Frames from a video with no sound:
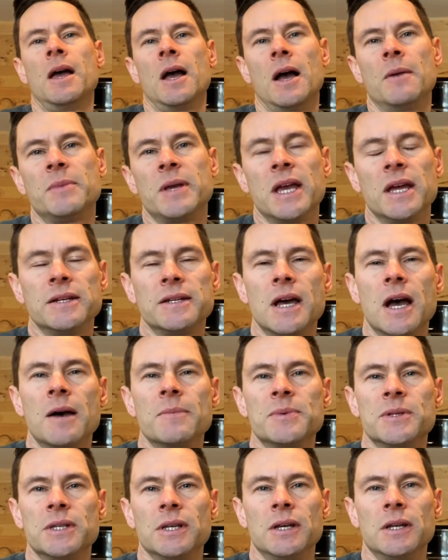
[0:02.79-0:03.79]
I'm Kent
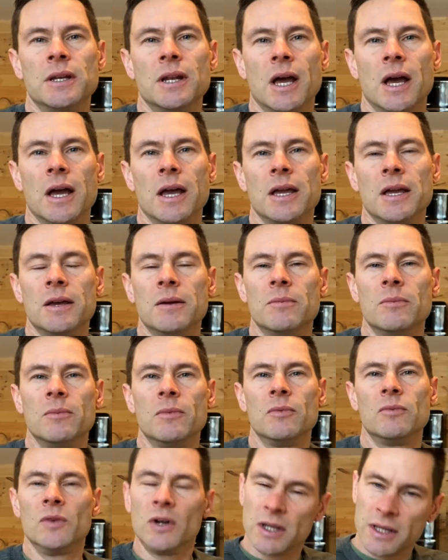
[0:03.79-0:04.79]
Dobson. I am
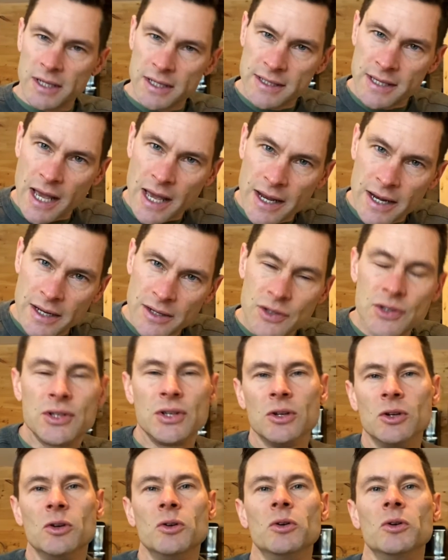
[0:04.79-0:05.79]
really excited
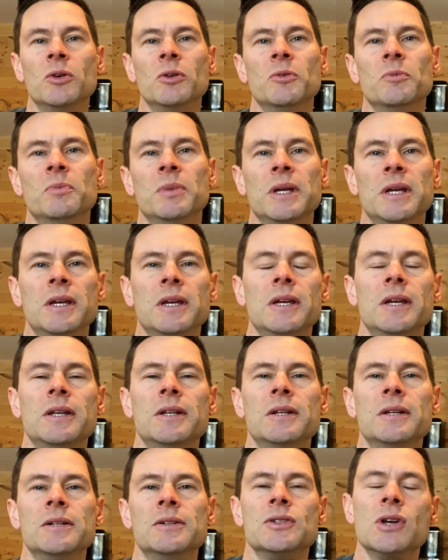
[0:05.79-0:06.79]
to
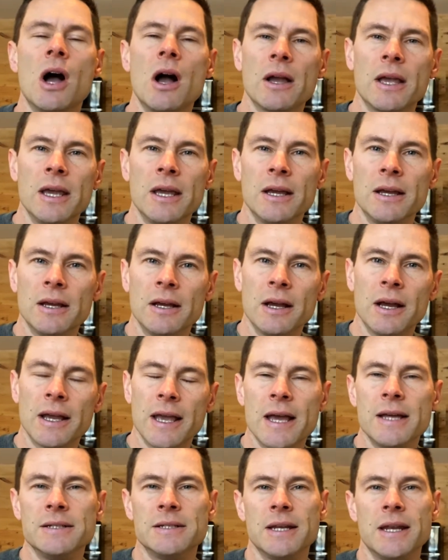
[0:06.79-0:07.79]
be talking
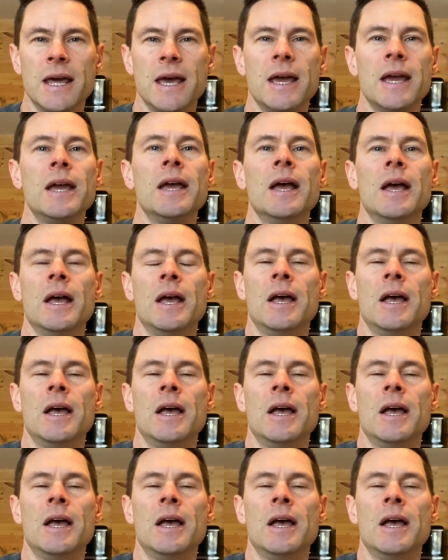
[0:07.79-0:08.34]
again today.